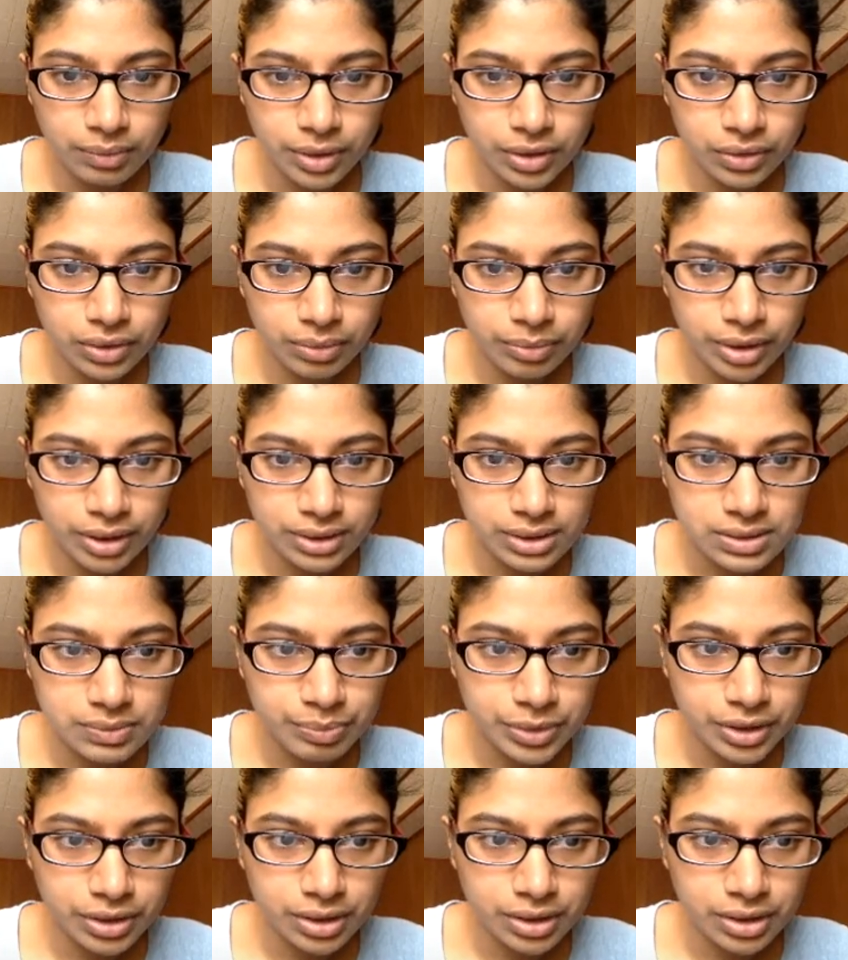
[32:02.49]
you can make this
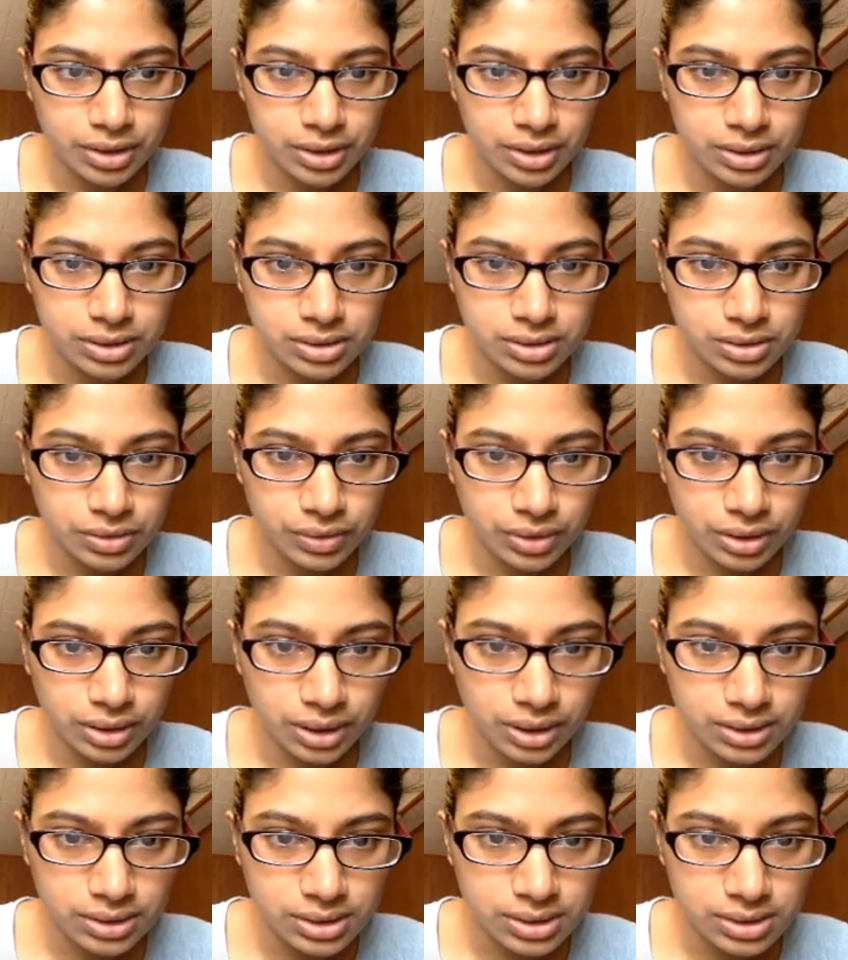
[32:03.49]
bigger so you can kind
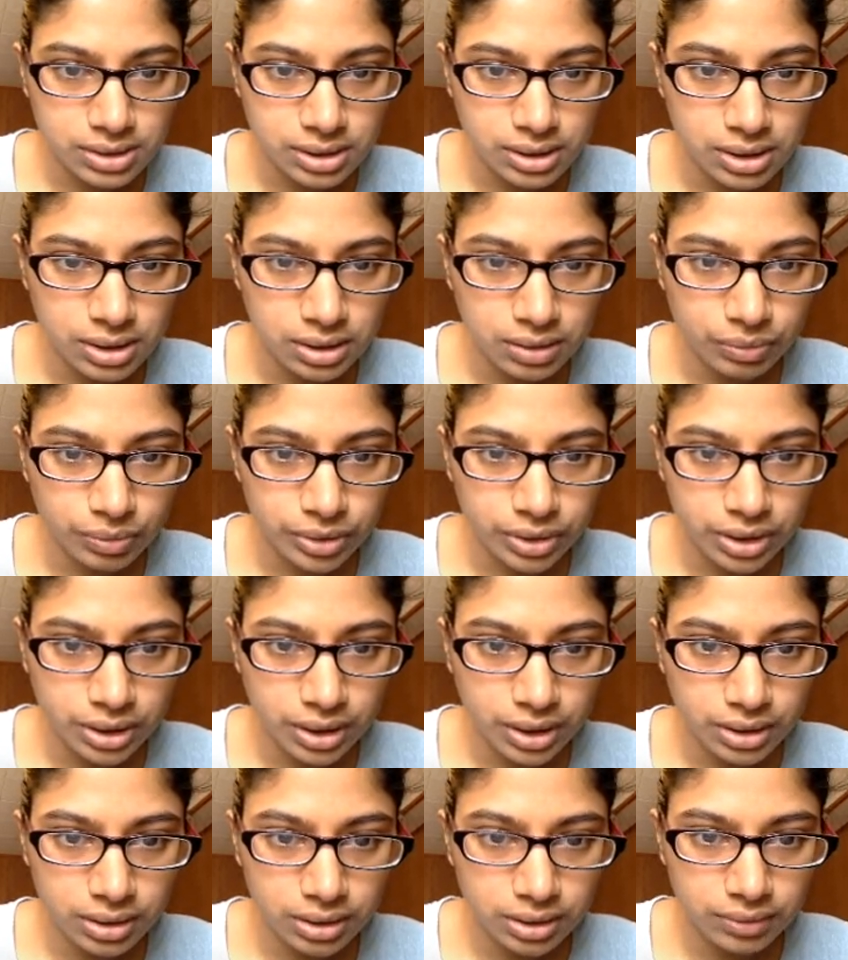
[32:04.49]
of see what you're
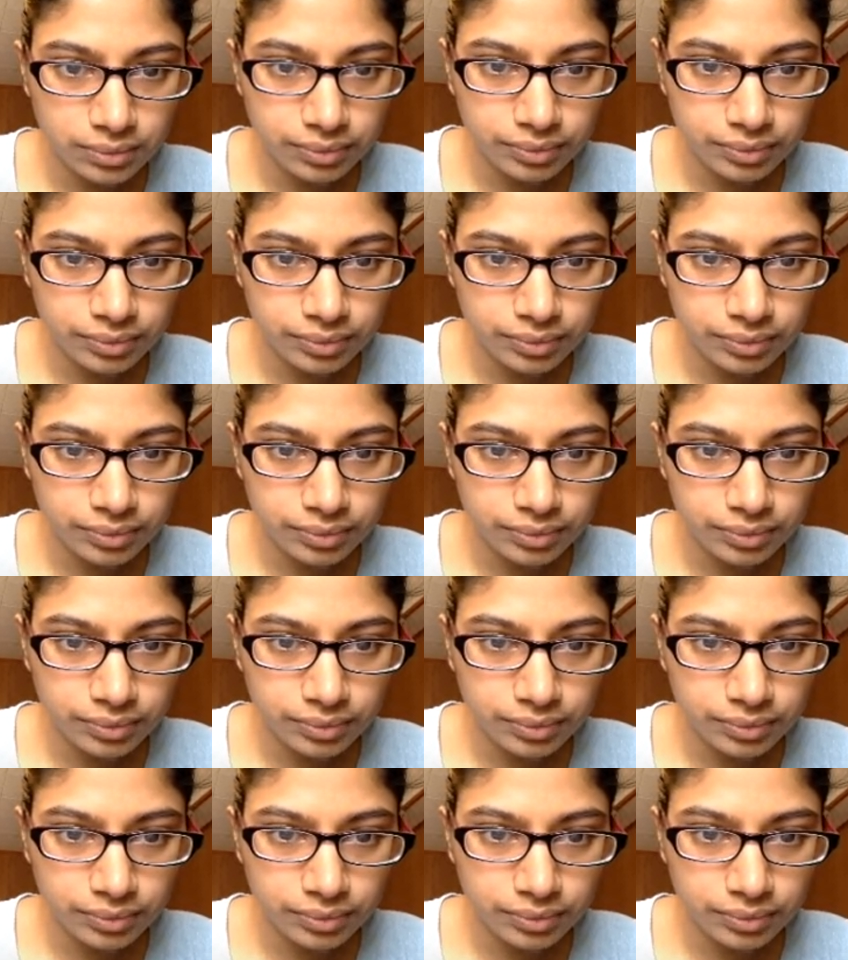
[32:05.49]
adding.